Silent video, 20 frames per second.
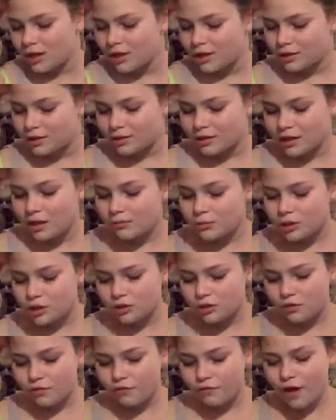Because I'm just
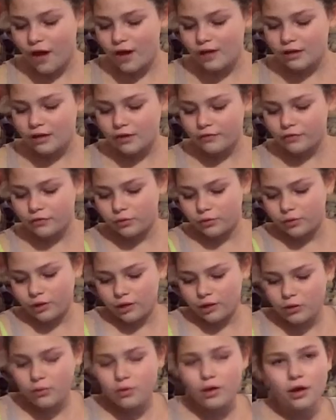too far from where
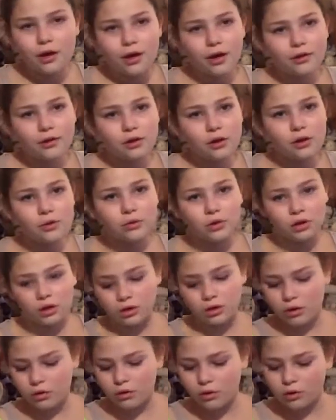you are. I want to
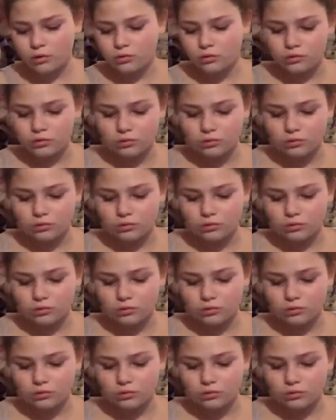go.